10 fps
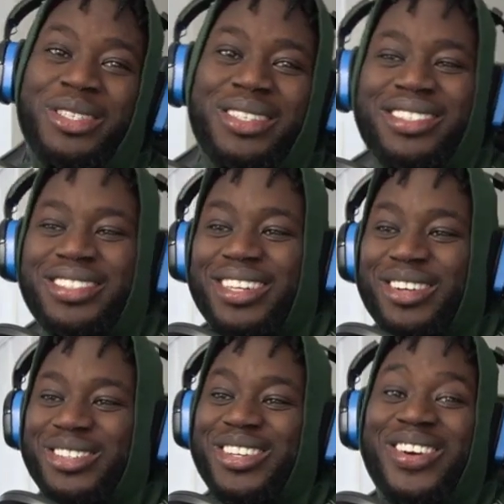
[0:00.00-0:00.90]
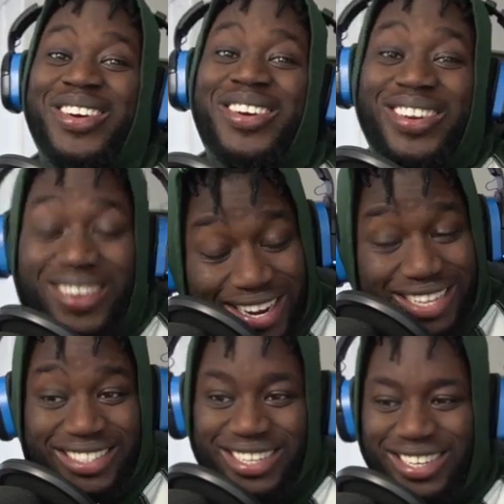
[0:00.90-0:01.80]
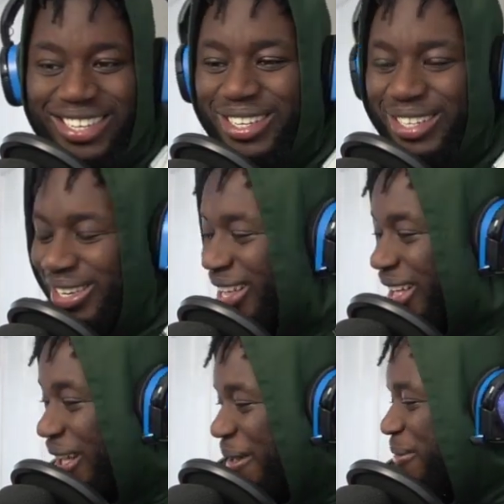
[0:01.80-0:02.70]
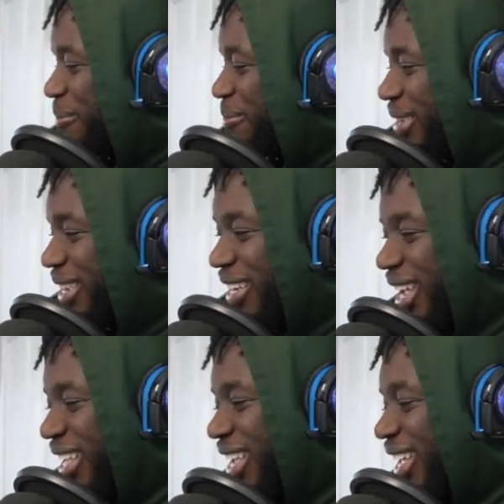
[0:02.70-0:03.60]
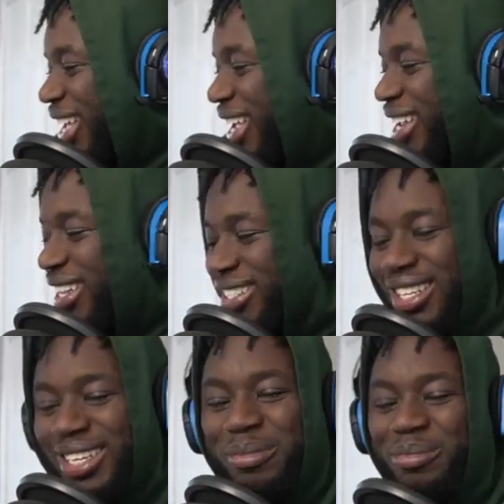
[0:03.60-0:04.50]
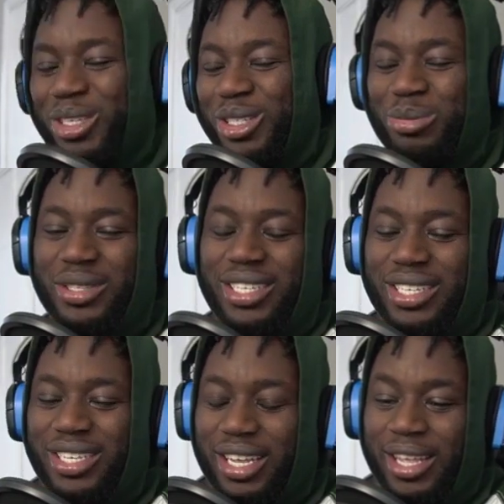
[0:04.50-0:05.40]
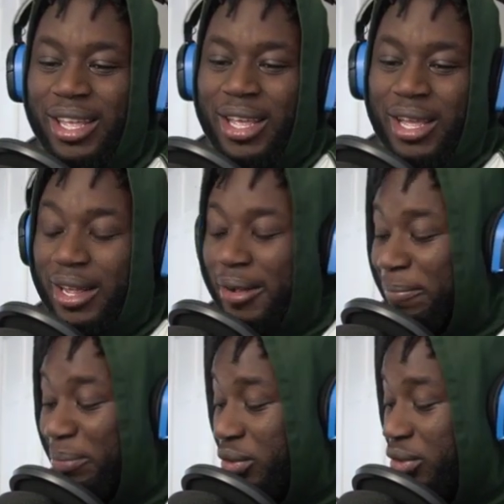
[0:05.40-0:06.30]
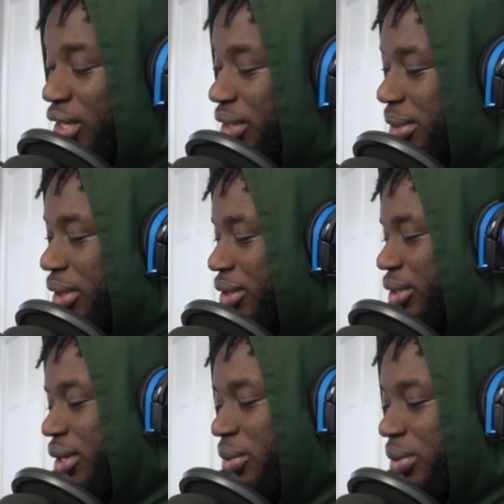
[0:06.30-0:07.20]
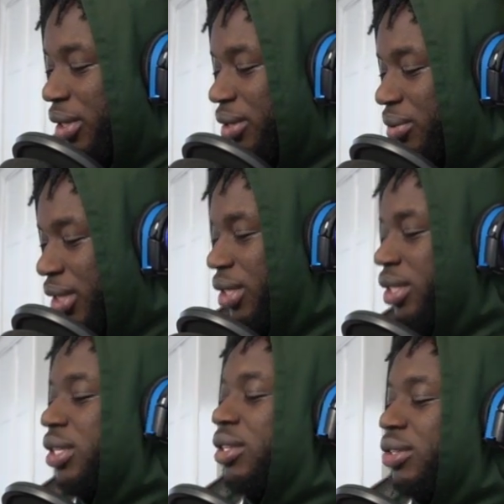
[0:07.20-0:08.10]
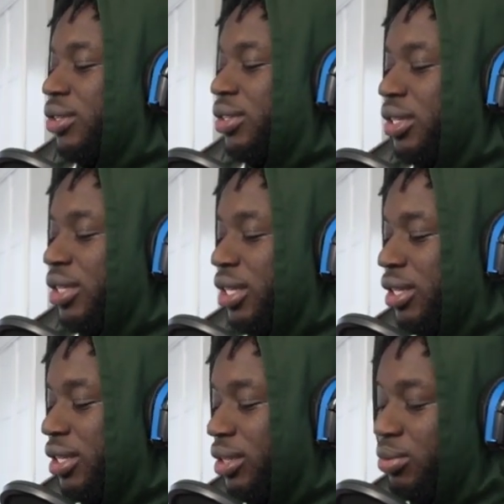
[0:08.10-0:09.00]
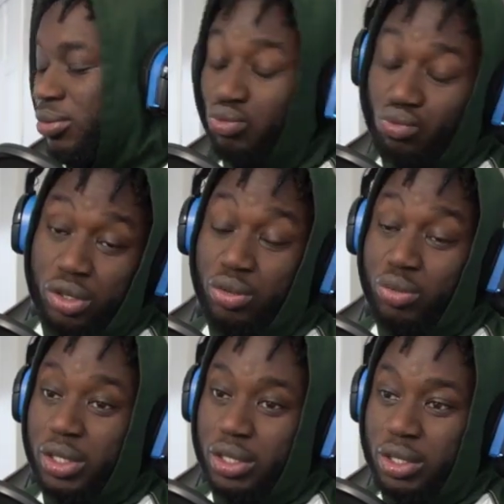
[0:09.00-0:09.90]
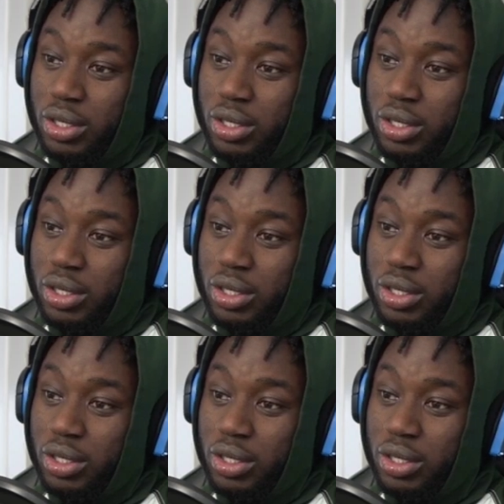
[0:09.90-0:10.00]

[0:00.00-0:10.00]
that was crazy good. Oh man, I can't I can't say much more than that. Um, generally enjoy. Really, really did enjoy it, and it's really really good.